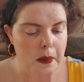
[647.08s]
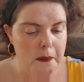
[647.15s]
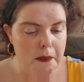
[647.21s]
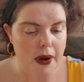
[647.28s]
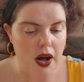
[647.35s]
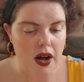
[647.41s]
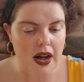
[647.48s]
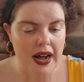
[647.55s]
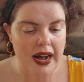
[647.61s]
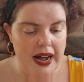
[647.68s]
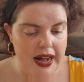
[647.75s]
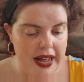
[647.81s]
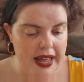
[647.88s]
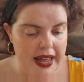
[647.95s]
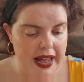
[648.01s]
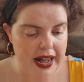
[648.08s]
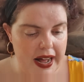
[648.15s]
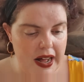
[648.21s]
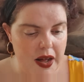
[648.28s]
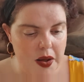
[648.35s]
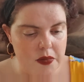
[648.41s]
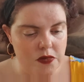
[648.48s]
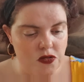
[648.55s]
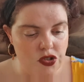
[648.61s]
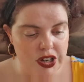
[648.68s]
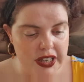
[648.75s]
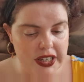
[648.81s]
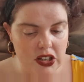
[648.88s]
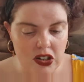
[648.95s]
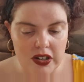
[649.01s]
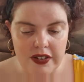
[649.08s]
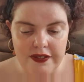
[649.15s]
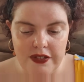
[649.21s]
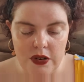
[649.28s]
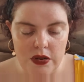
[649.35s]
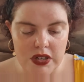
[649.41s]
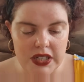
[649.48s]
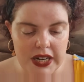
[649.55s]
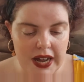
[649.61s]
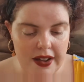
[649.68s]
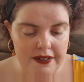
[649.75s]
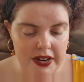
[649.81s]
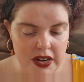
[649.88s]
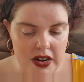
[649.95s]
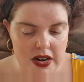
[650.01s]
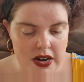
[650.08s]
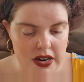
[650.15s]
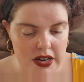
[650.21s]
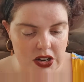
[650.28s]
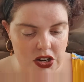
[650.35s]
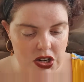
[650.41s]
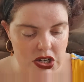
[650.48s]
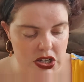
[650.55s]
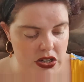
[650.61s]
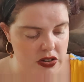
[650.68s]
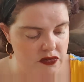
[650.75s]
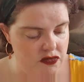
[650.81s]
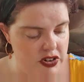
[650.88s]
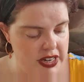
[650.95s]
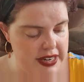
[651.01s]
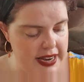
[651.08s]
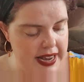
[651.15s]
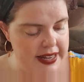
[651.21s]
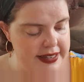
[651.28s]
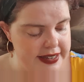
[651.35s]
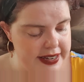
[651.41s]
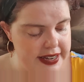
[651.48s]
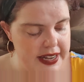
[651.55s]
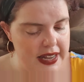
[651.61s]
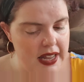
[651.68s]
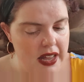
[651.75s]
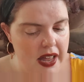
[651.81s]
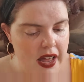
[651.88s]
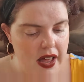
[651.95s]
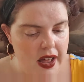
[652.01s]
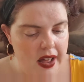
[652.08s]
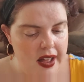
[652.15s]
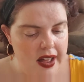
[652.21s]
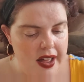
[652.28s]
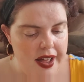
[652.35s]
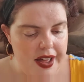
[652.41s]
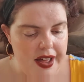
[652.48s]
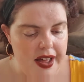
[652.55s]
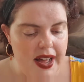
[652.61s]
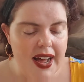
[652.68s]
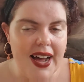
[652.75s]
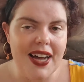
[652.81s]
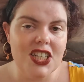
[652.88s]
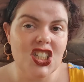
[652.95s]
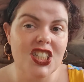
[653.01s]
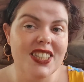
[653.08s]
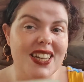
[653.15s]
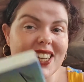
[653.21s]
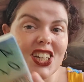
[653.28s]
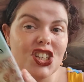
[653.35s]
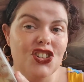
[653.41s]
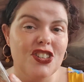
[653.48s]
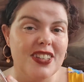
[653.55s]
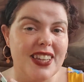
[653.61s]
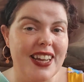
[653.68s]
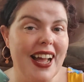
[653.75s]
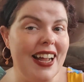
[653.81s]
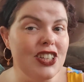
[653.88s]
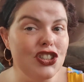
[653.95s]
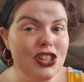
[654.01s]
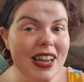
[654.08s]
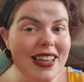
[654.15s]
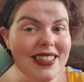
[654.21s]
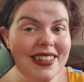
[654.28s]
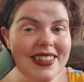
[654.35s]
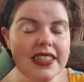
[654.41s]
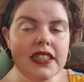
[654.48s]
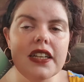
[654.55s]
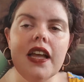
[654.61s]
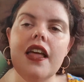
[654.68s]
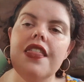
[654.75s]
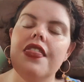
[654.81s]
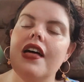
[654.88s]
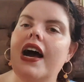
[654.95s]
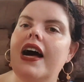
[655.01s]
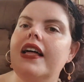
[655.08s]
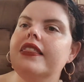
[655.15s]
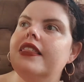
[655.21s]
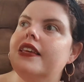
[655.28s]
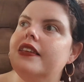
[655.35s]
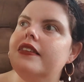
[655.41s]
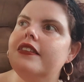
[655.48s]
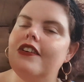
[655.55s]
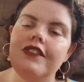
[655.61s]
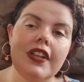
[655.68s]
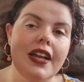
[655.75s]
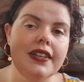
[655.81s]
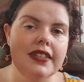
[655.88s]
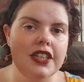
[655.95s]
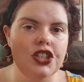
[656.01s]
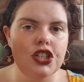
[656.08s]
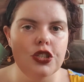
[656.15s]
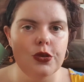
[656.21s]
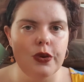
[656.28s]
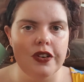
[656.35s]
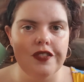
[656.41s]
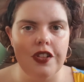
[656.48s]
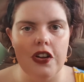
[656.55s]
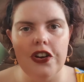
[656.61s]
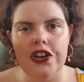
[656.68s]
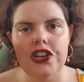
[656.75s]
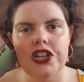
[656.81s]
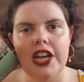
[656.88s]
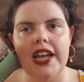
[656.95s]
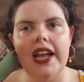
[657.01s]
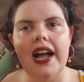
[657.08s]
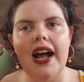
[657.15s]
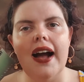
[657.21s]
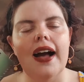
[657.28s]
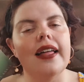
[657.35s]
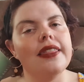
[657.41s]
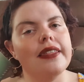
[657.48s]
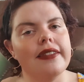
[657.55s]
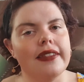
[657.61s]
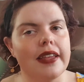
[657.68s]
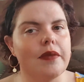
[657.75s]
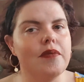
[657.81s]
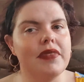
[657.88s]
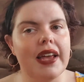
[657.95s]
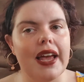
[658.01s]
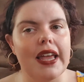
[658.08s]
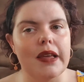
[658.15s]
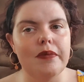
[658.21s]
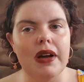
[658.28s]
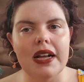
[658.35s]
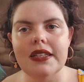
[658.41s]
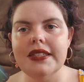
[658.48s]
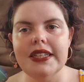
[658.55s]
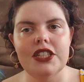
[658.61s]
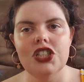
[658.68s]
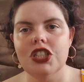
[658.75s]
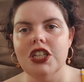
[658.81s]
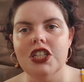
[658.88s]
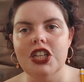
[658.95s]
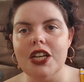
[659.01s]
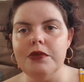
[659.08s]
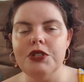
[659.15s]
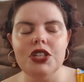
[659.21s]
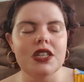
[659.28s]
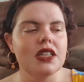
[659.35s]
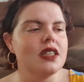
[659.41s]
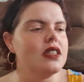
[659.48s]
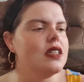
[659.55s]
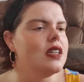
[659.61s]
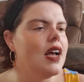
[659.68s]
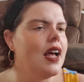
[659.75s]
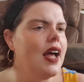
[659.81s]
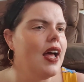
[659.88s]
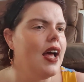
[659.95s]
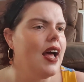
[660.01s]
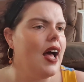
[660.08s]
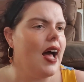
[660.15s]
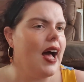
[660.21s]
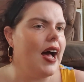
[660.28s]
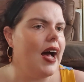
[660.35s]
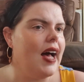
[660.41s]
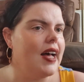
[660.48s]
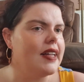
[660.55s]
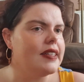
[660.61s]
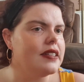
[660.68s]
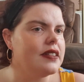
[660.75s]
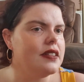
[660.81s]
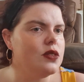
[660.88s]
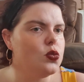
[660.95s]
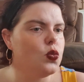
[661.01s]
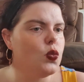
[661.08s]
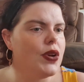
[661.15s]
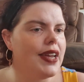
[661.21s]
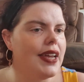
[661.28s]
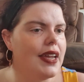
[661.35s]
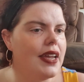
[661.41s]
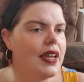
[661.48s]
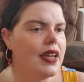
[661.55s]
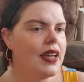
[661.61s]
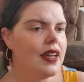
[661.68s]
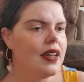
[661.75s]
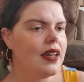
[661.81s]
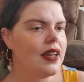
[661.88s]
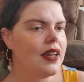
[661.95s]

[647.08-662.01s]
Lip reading: but I am really looking forward to having a good read at it. I just think it's really interesting that these civilizations were flourishing at the same time as the ancient Egyptians. And we,